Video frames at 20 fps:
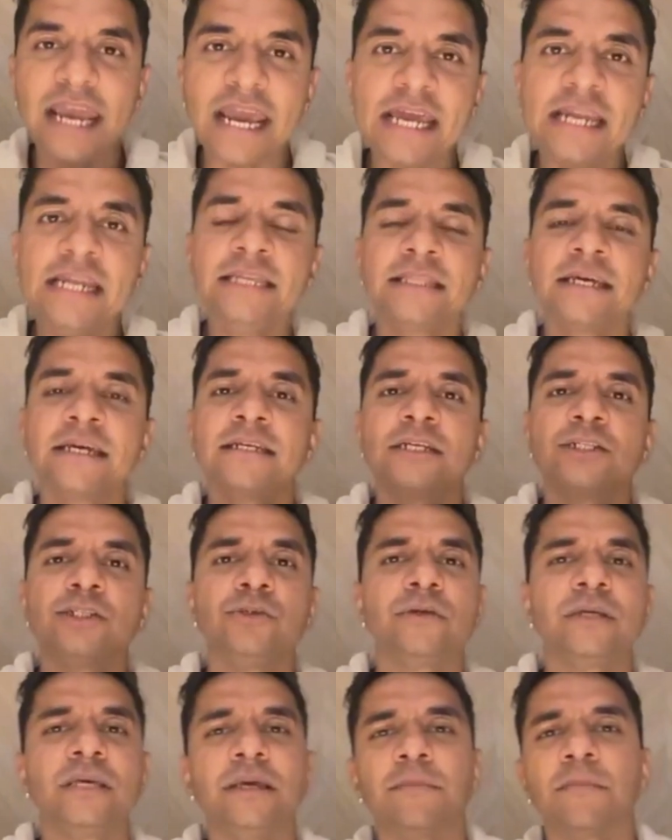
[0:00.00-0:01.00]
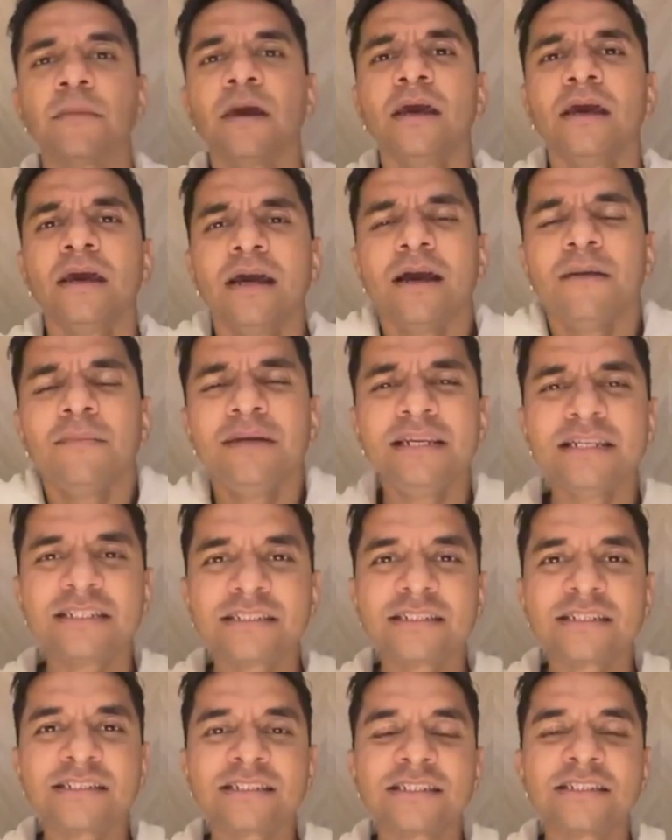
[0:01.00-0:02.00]
anything that you keep. I mean, it's
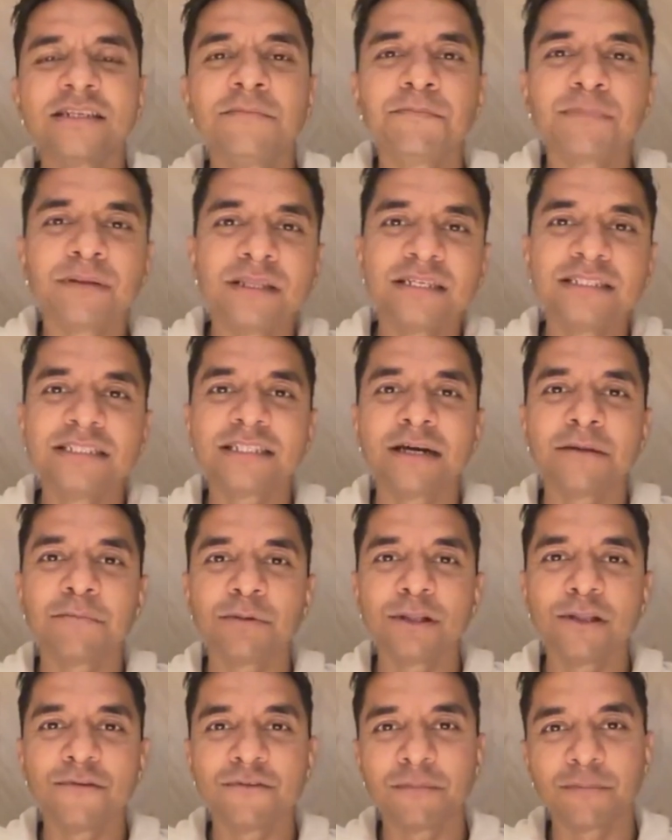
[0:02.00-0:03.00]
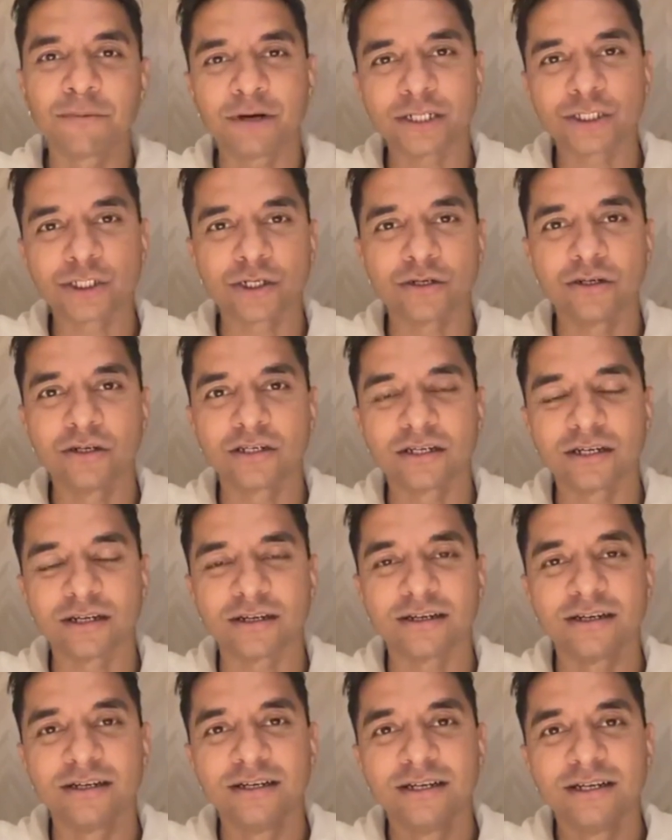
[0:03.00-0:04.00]
the simple example of a pressure
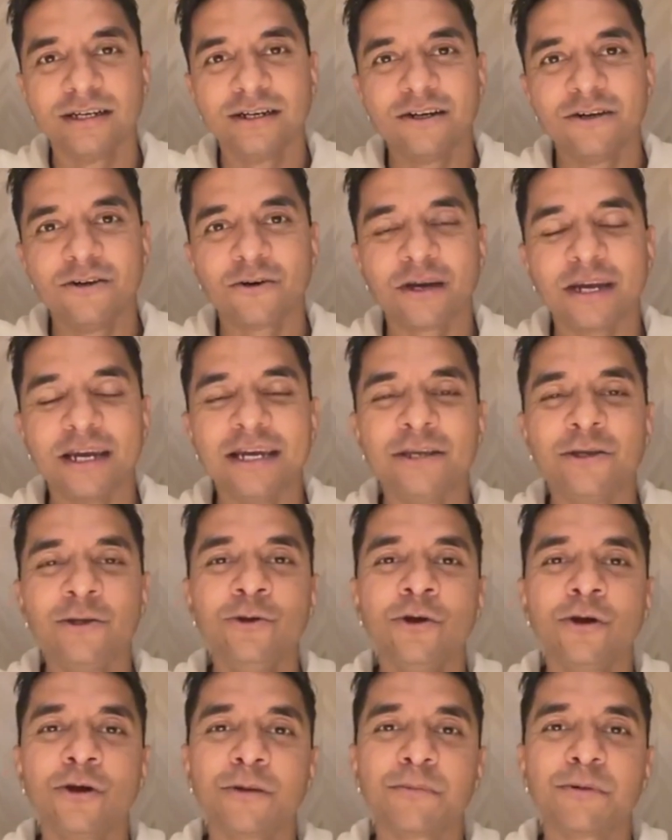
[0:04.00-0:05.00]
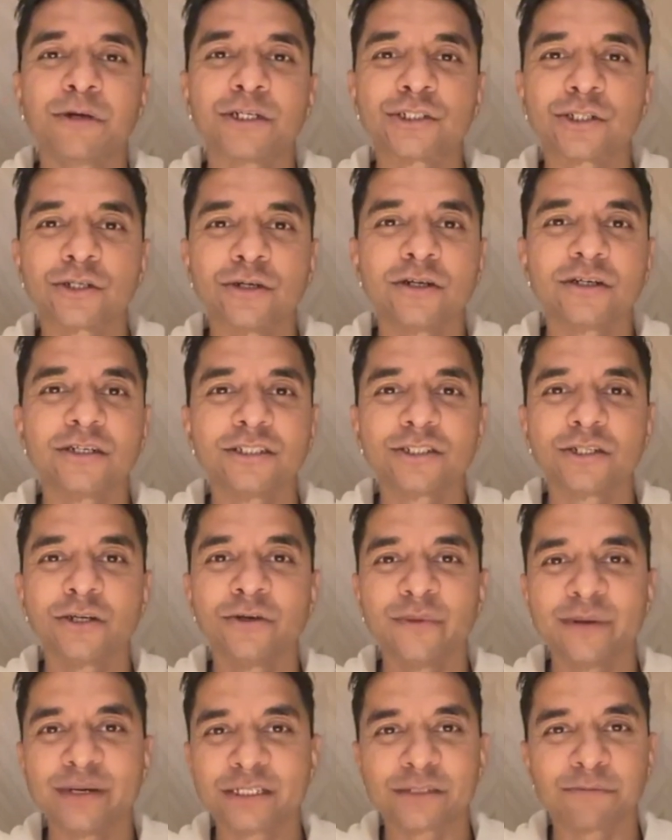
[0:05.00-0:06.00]
cooker. Okay, you know the pressure cooker is going
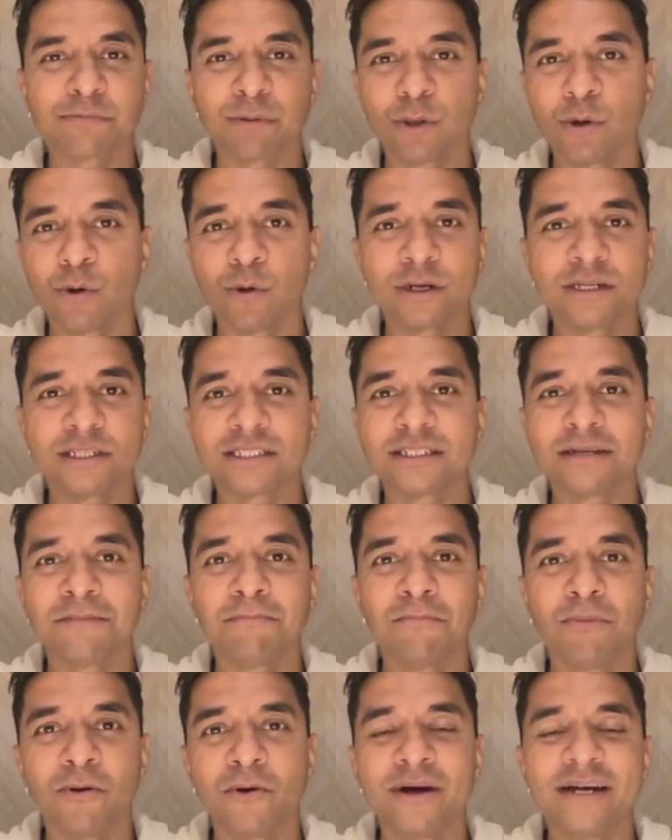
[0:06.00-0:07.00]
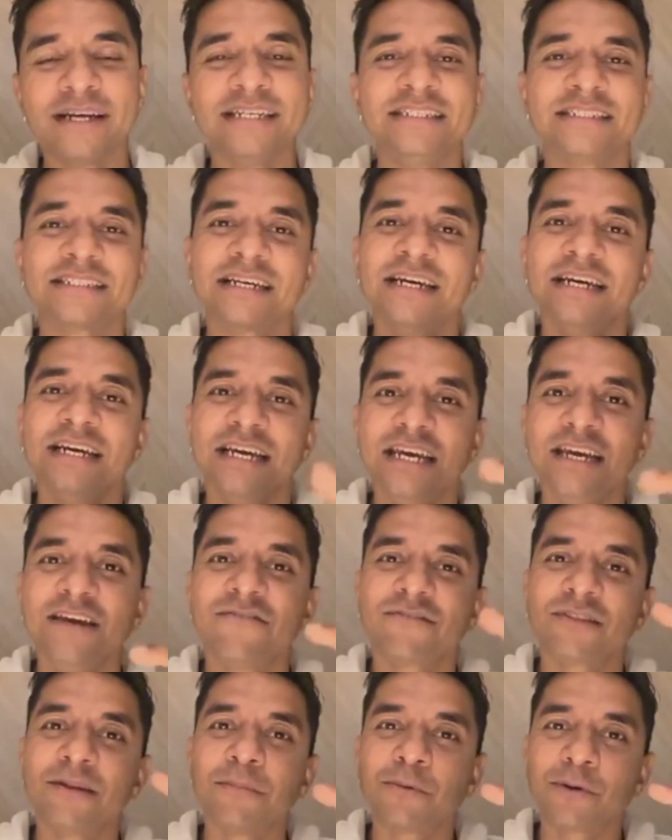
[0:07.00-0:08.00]
to explode at some point
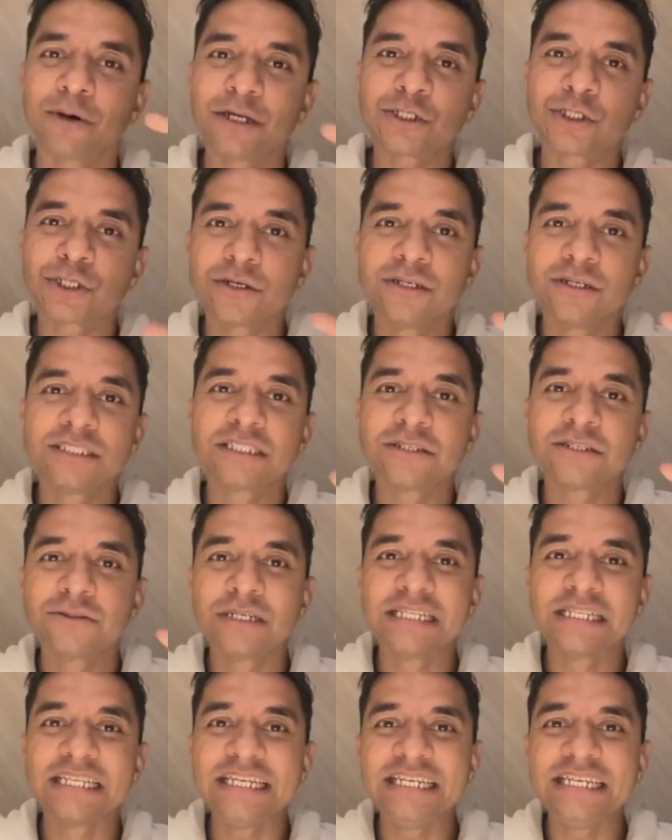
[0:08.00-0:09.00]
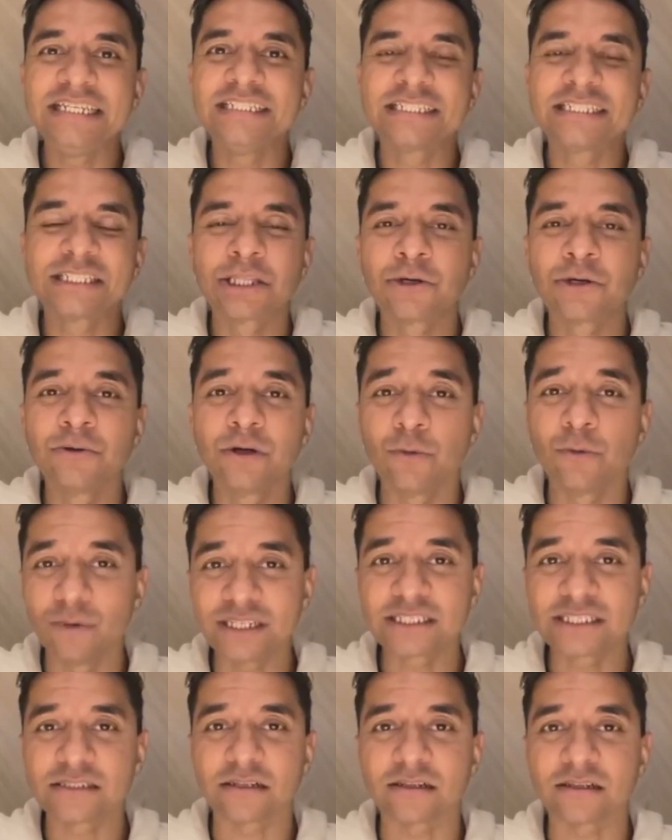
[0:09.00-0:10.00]
if the pressure isn't released through the
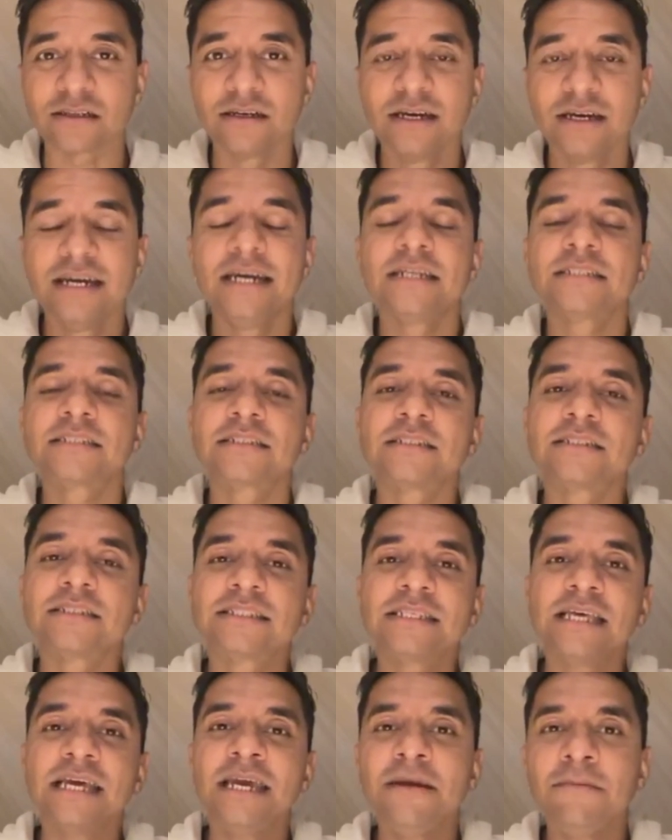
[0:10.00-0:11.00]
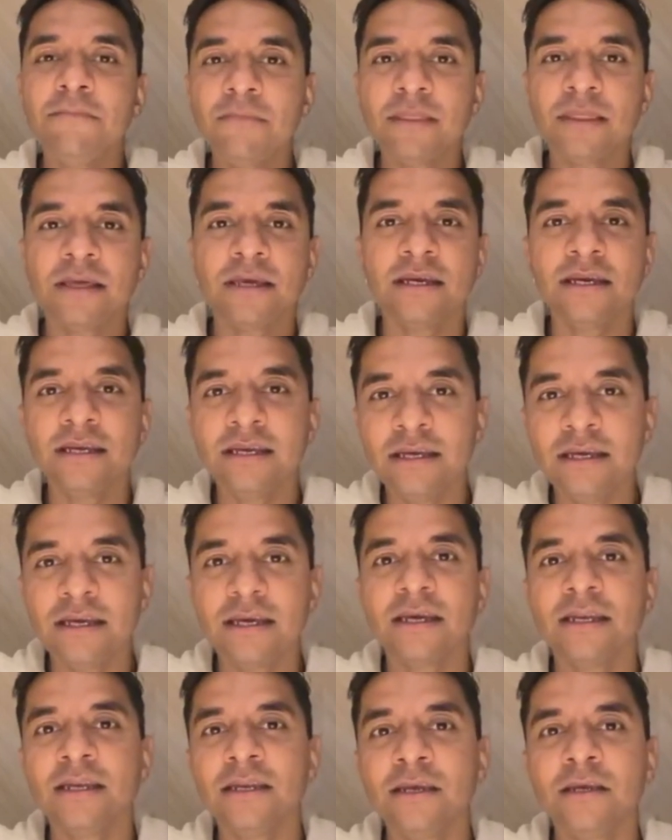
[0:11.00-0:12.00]
whistle. It's the same thing
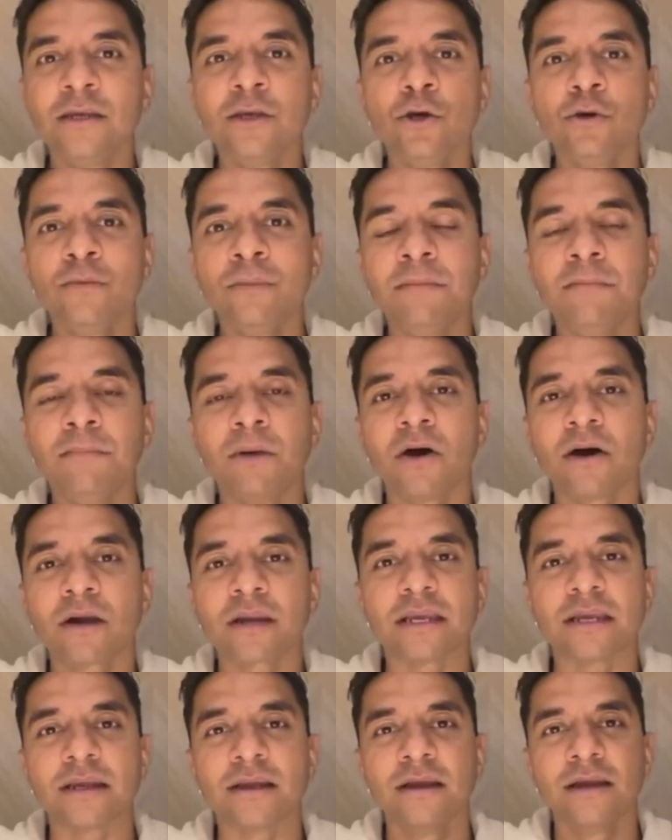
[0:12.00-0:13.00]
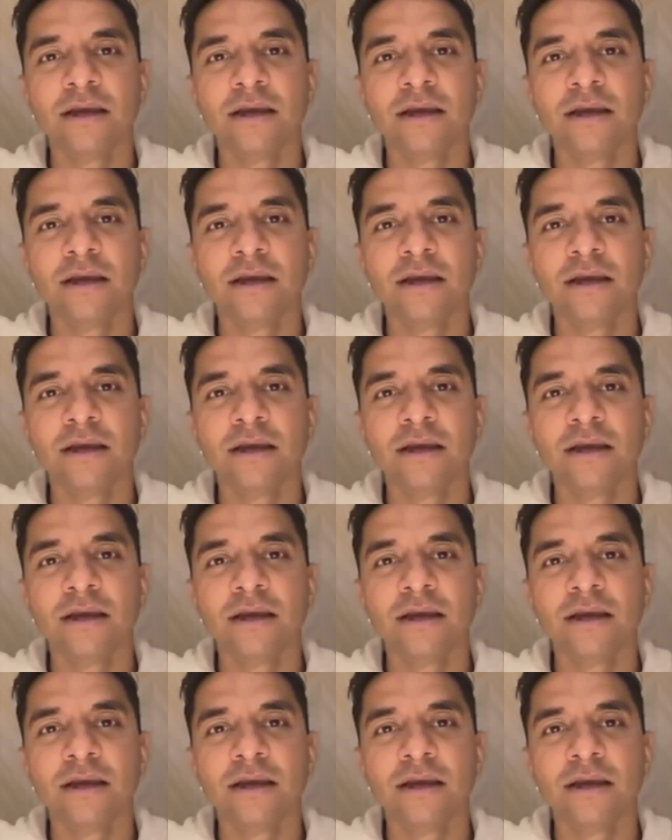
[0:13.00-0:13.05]
in the human body.